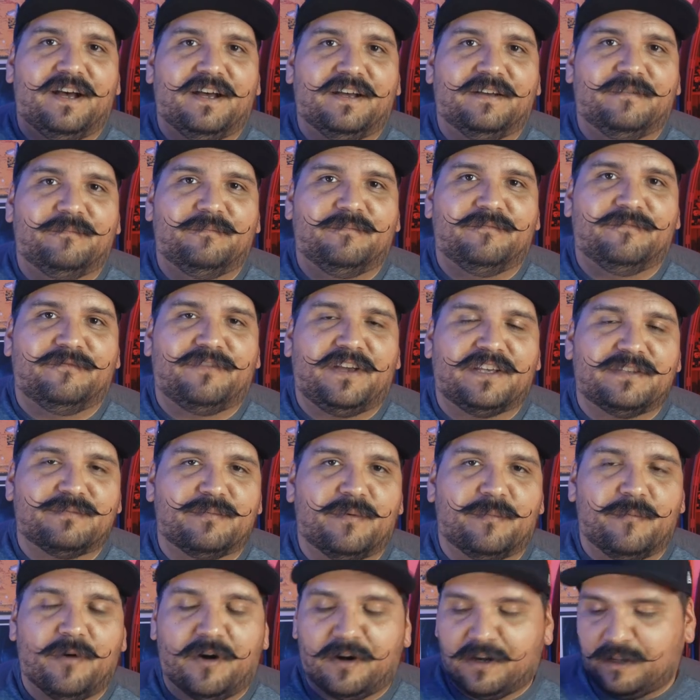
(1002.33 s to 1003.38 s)
uh,
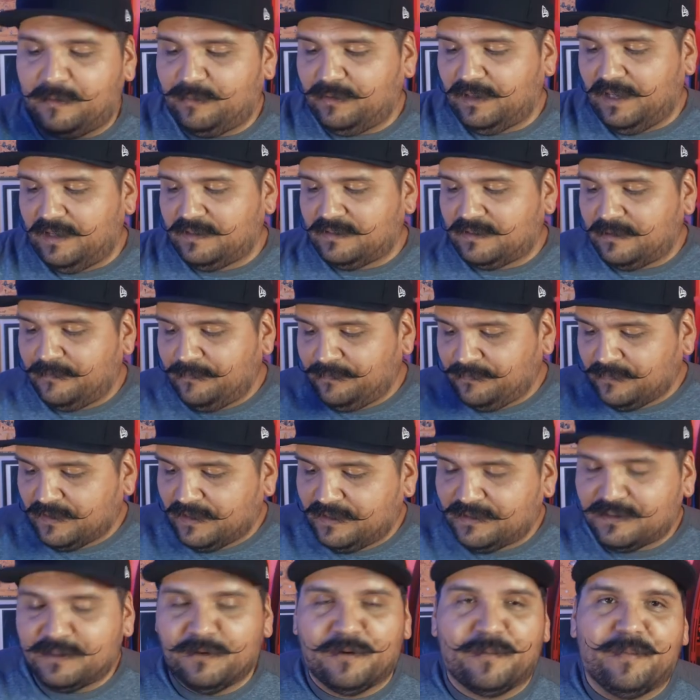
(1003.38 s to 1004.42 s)
Facebook Marketplace.
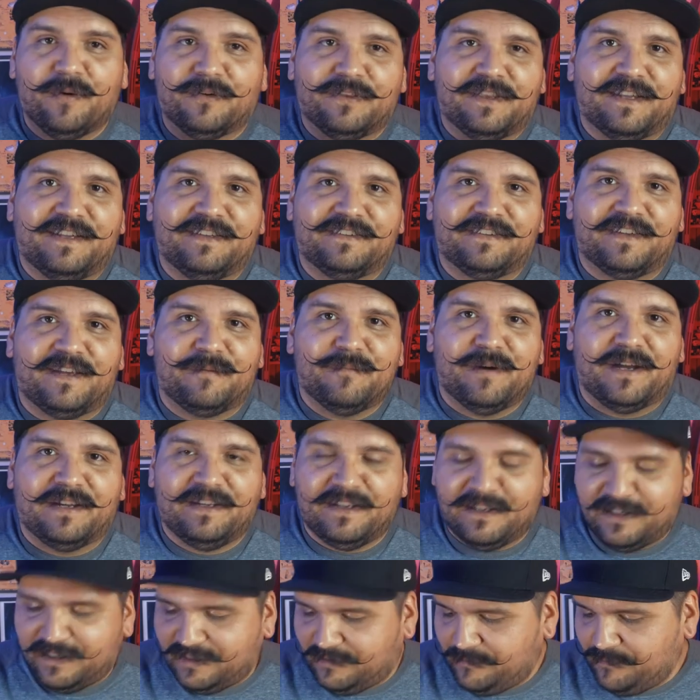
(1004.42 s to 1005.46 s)
So we both had the same
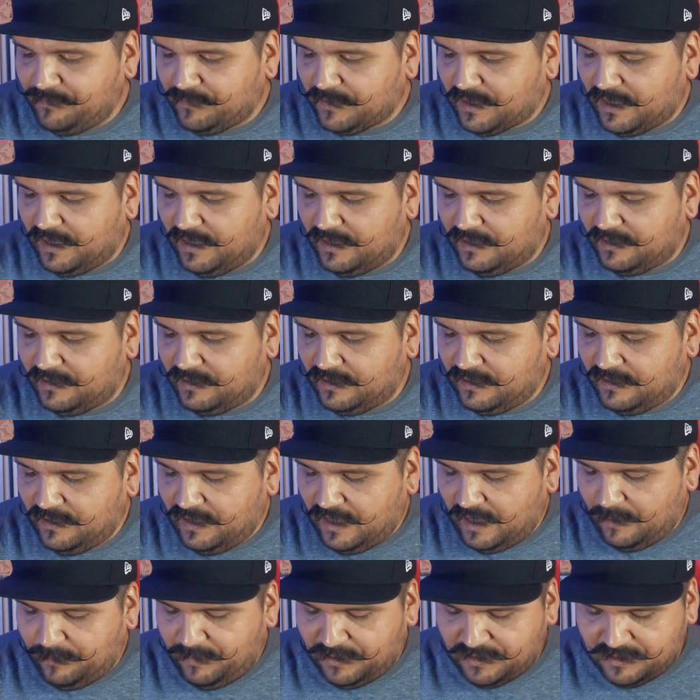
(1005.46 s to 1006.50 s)
idea. And
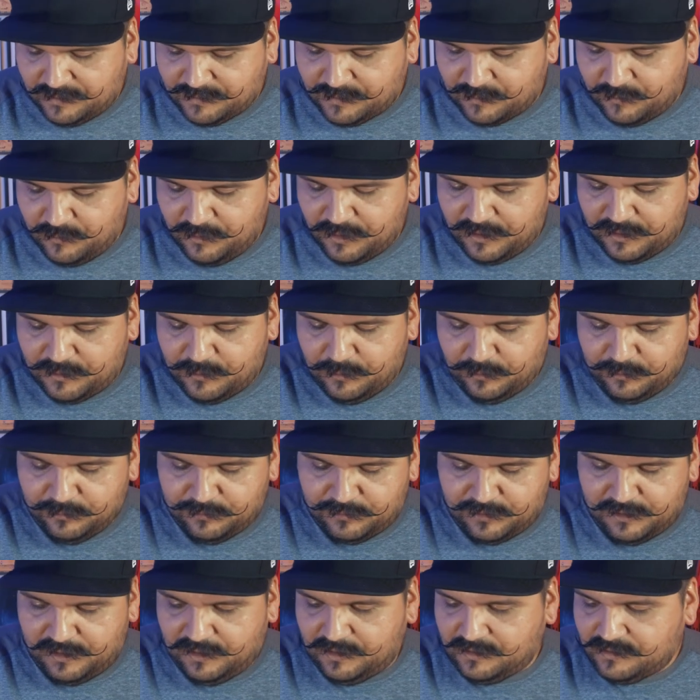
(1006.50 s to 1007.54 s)
I picked up some really
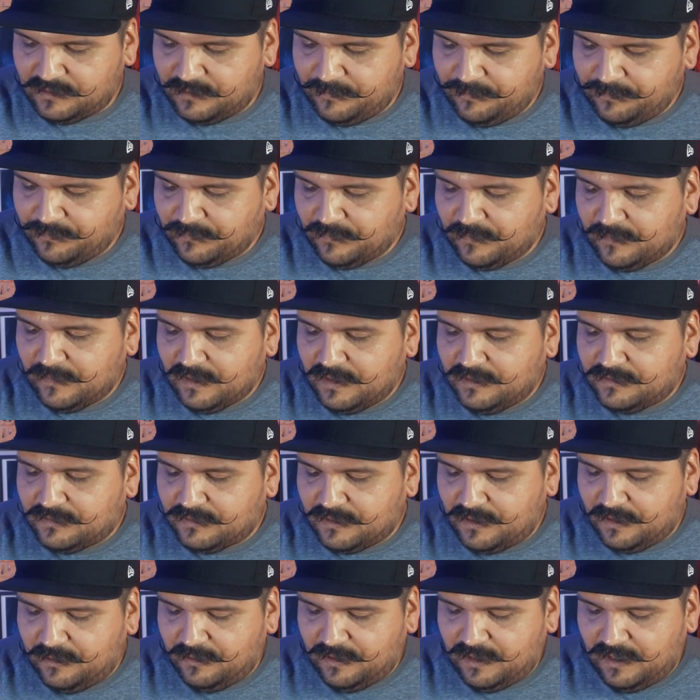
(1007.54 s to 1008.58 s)
cool things.
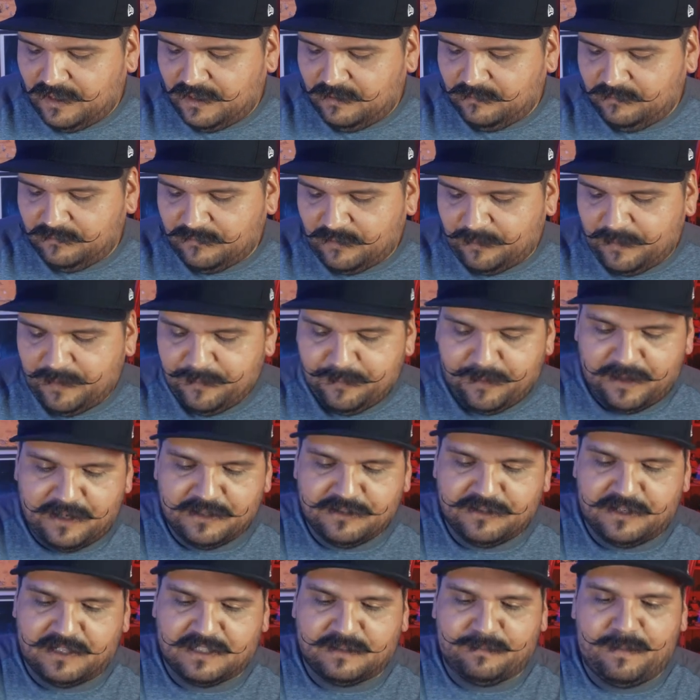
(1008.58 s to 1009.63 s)
So um, from
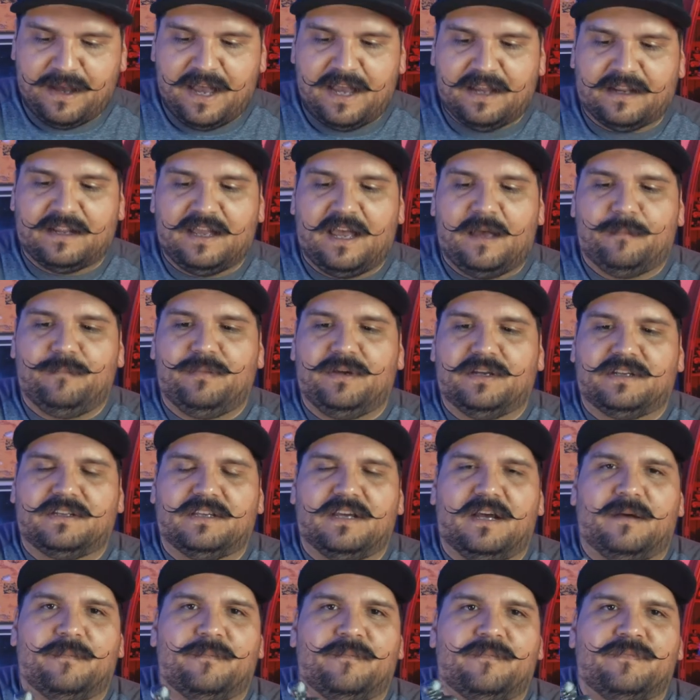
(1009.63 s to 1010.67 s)
Empire Strikes Back, I
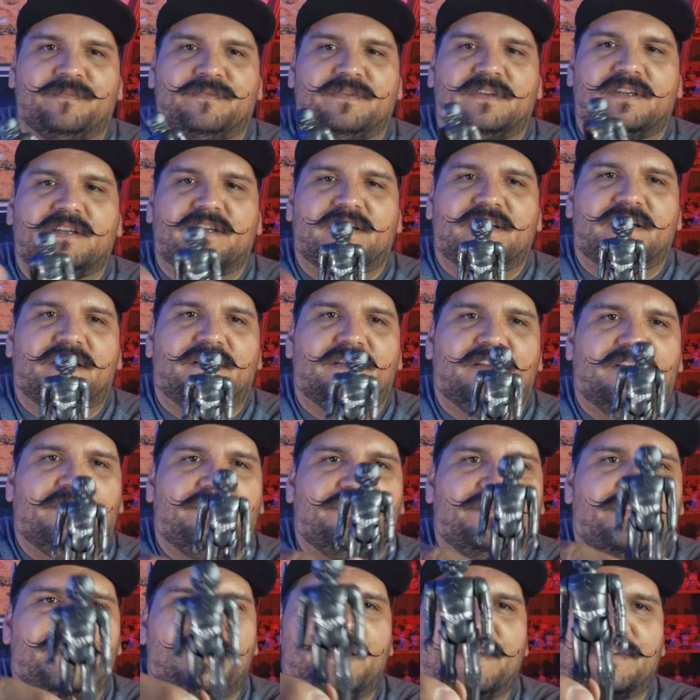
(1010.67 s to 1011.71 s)
picked up
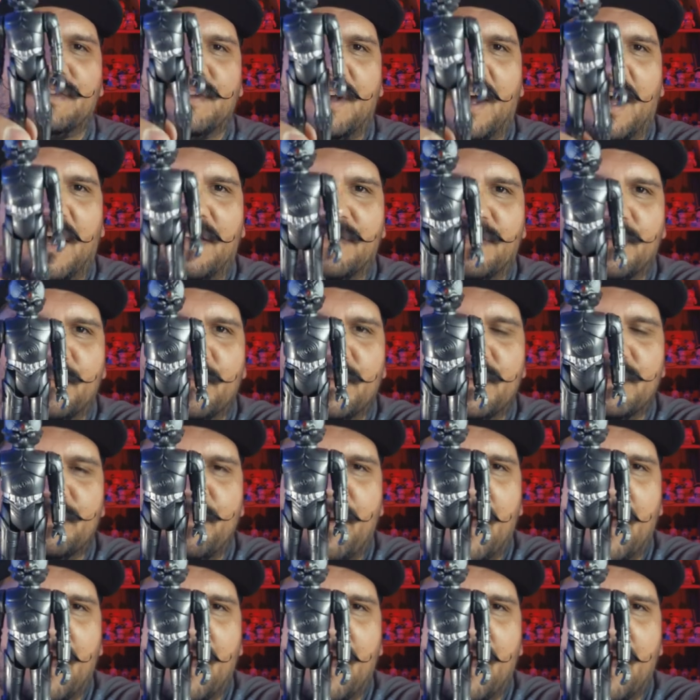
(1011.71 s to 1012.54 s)
this awesome.